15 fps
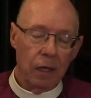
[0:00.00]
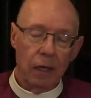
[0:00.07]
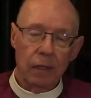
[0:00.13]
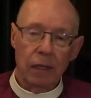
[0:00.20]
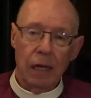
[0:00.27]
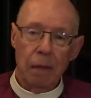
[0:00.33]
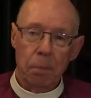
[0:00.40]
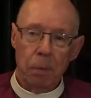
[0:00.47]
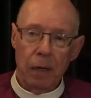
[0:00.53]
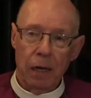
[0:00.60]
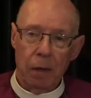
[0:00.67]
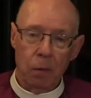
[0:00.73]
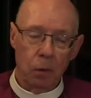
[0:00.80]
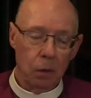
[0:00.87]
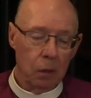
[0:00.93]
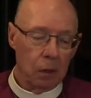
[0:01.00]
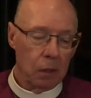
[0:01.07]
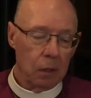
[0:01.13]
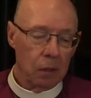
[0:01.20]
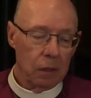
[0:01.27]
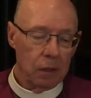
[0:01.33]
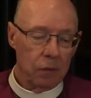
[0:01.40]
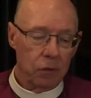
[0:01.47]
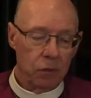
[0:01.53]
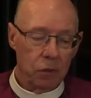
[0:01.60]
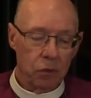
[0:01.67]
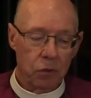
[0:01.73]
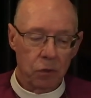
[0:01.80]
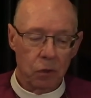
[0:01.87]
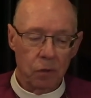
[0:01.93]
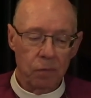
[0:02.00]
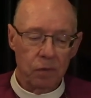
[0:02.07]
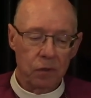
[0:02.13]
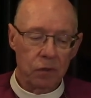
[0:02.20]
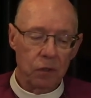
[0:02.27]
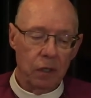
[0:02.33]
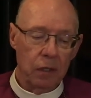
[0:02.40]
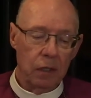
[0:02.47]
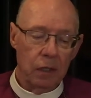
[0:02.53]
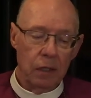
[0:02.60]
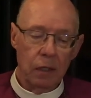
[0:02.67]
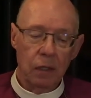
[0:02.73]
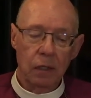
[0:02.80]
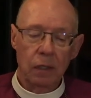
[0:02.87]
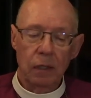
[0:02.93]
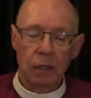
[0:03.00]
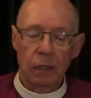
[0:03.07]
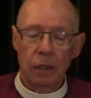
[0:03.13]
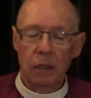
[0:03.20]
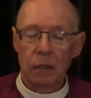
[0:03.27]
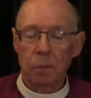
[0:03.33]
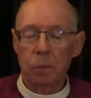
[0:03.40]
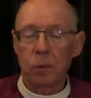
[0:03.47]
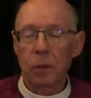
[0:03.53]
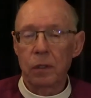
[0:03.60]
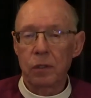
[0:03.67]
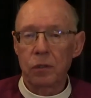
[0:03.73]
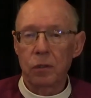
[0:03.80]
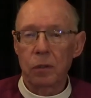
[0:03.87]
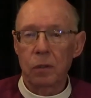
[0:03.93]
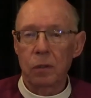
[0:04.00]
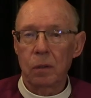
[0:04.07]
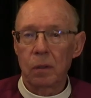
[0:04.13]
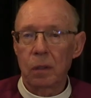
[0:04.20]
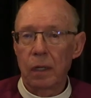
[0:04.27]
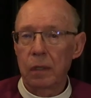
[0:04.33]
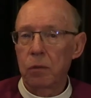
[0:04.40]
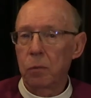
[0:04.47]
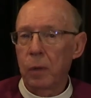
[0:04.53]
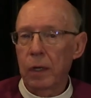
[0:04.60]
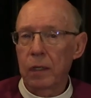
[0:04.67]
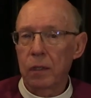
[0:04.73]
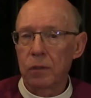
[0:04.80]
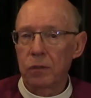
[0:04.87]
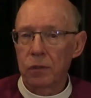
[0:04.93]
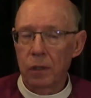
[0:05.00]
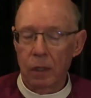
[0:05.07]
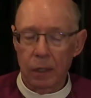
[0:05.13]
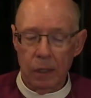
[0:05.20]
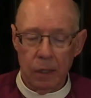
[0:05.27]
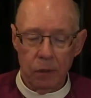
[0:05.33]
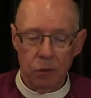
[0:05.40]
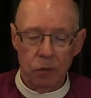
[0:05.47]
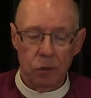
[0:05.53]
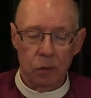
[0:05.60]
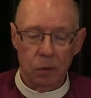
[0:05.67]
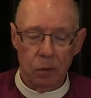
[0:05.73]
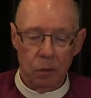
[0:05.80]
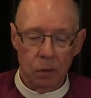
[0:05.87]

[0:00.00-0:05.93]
and that power leads to service and healing and liberation and reconciliation.